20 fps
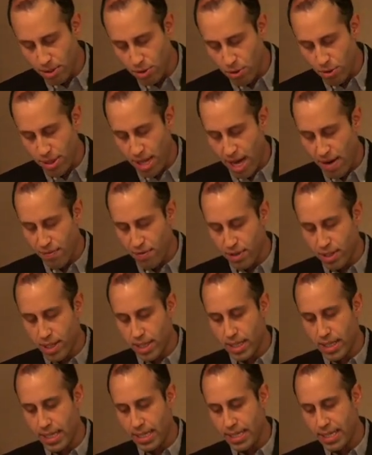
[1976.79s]
to North
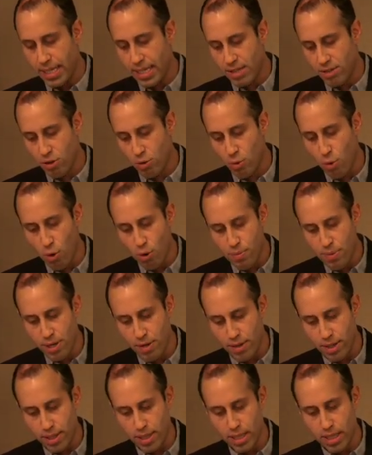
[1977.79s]
Africa in the interwar
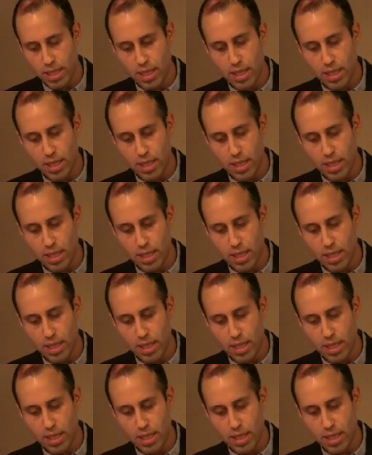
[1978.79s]
period.